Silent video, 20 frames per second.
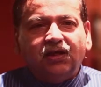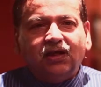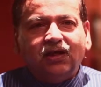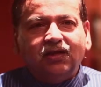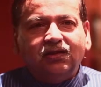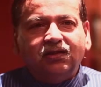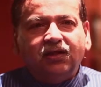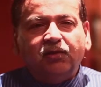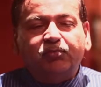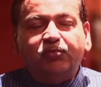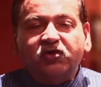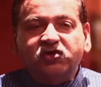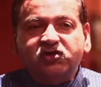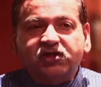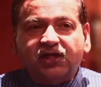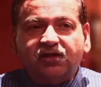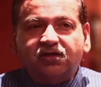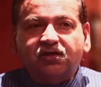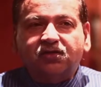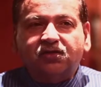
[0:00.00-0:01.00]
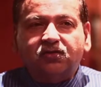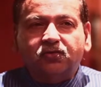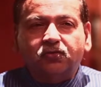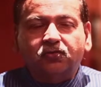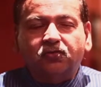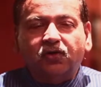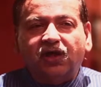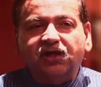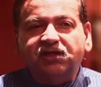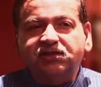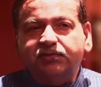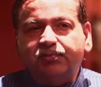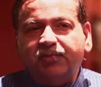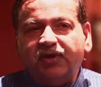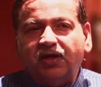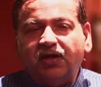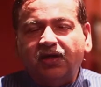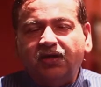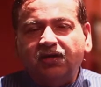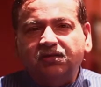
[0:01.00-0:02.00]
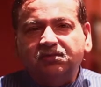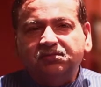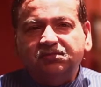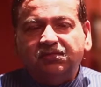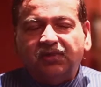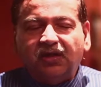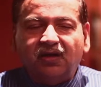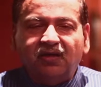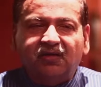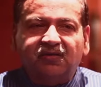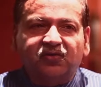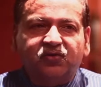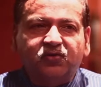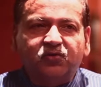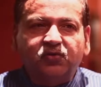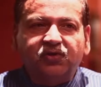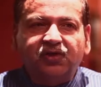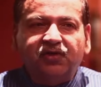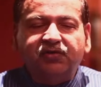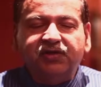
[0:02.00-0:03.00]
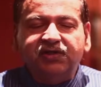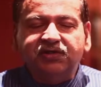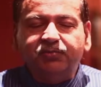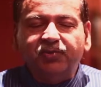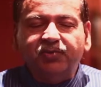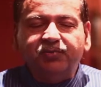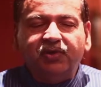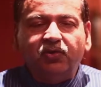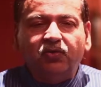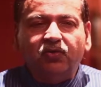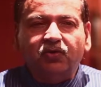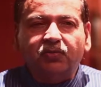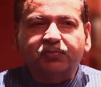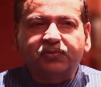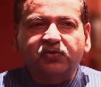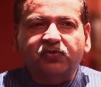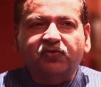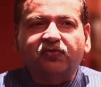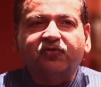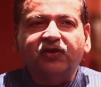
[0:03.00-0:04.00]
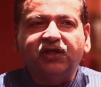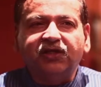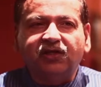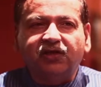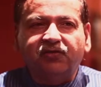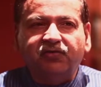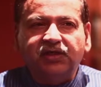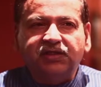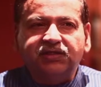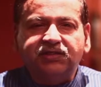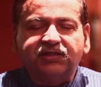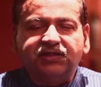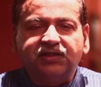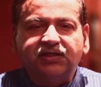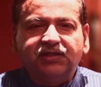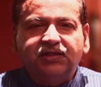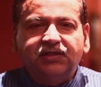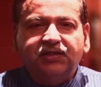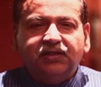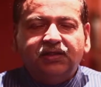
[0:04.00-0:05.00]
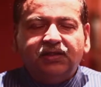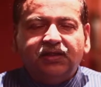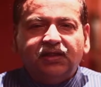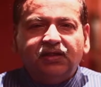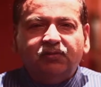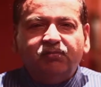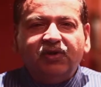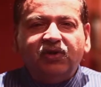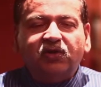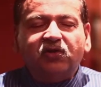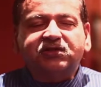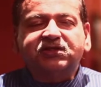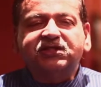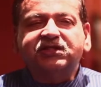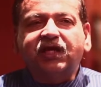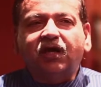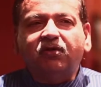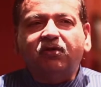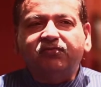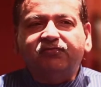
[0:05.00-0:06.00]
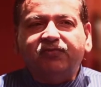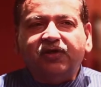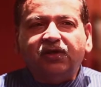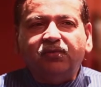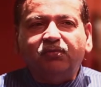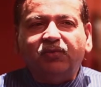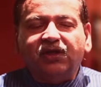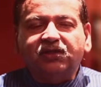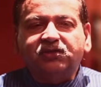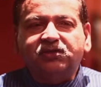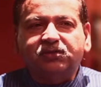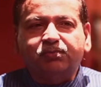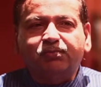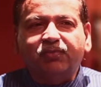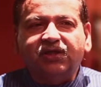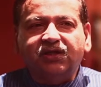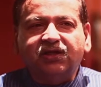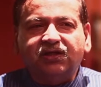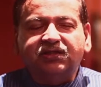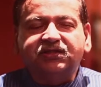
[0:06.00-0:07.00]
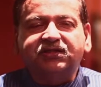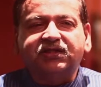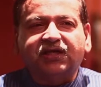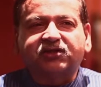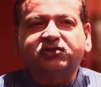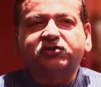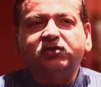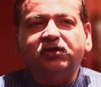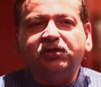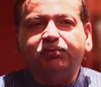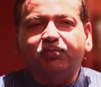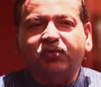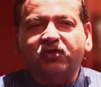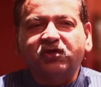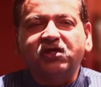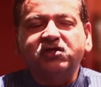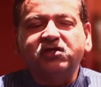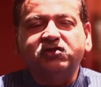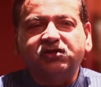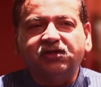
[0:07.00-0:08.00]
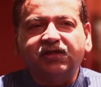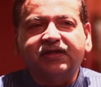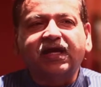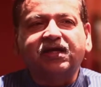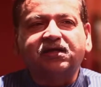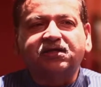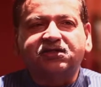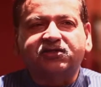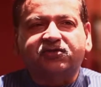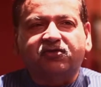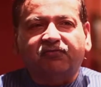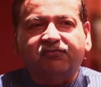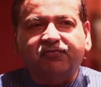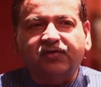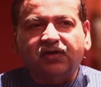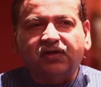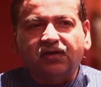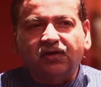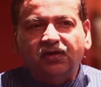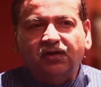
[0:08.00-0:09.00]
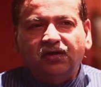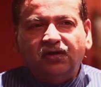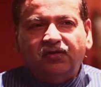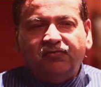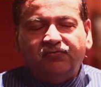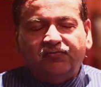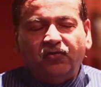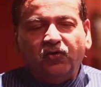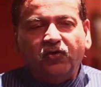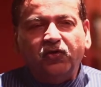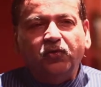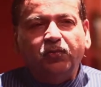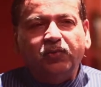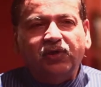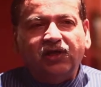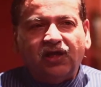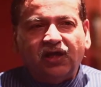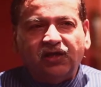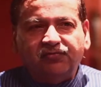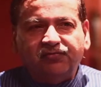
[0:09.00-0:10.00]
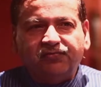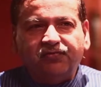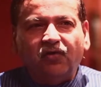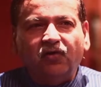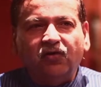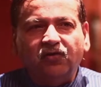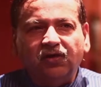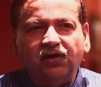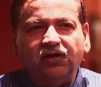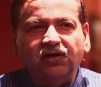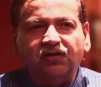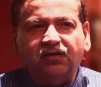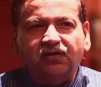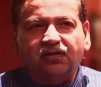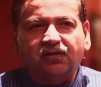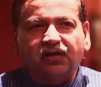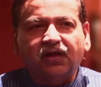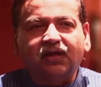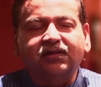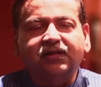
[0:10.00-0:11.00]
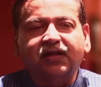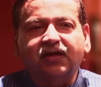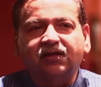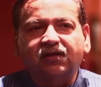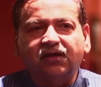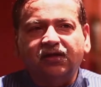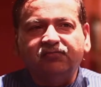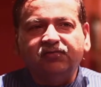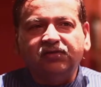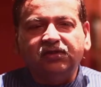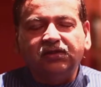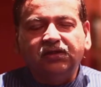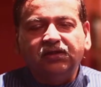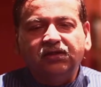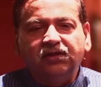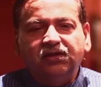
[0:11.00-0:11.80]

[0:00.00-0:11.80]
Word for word: And they're projected to rise by another 2 degrees, maybe go up to 3 degrees. It may not sound very much, but it is actually potentially catastrophic for human life on Earth at that level.